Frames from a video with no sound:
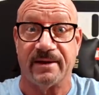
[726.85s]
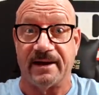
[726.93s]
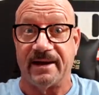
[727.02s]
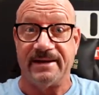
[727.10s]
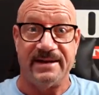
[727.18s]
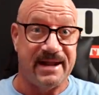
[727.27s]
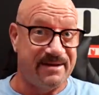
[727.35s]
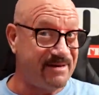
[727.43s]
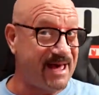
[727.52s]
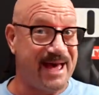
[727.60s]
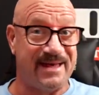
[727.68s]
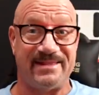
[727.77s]
I
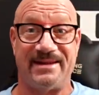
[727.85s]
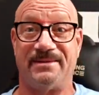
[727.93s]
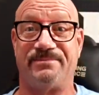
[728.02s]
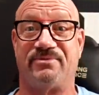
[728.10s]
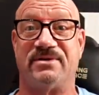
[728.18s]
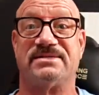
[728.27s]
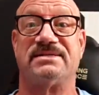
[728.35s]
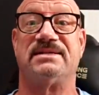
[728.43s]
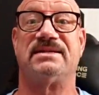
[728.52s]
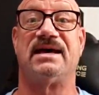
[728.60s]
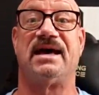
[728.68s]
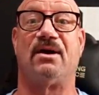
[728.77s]
never had that in
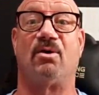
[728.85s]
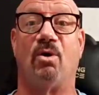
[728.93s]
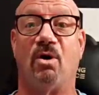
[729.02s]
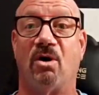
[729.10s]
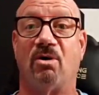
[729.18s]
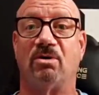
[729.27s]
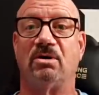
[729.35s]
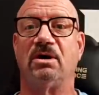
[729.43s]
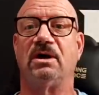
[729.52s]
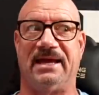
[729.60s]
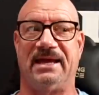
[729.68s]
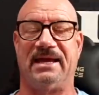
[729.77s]
prison at all.
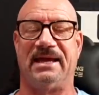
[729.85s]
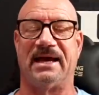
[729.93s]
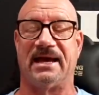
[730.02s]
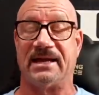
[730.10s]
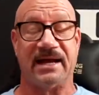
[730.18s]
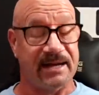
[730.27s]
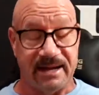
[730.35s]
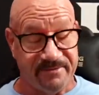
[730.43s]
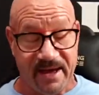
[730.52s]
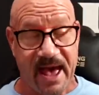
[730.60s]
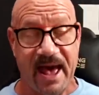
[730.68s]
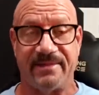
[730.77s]
I
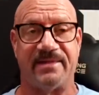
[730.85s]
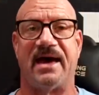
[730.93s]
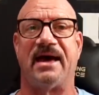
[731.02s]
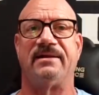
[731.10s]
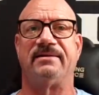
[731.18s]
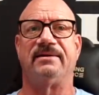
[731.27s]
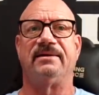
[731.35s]
never had that.